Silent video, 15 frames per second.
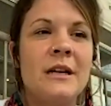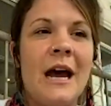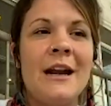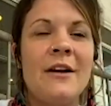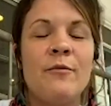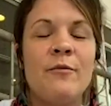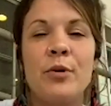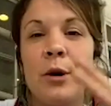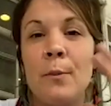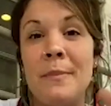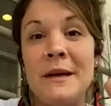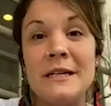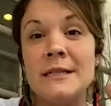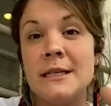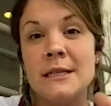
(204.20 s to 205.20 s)
kind of put a
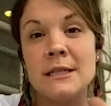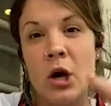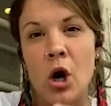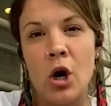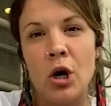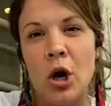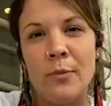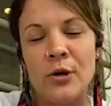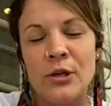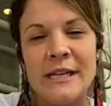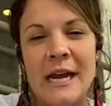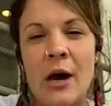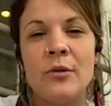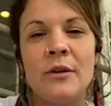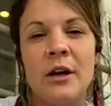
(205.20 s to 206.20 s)
business card almost
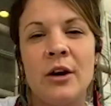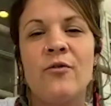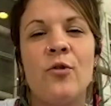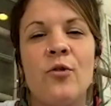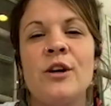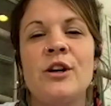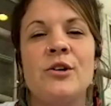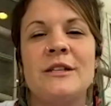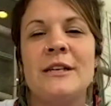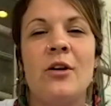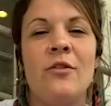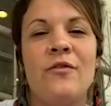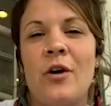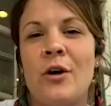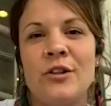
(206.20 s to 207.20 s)
out there for
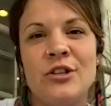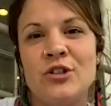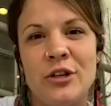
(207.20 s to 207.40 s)
yourself on the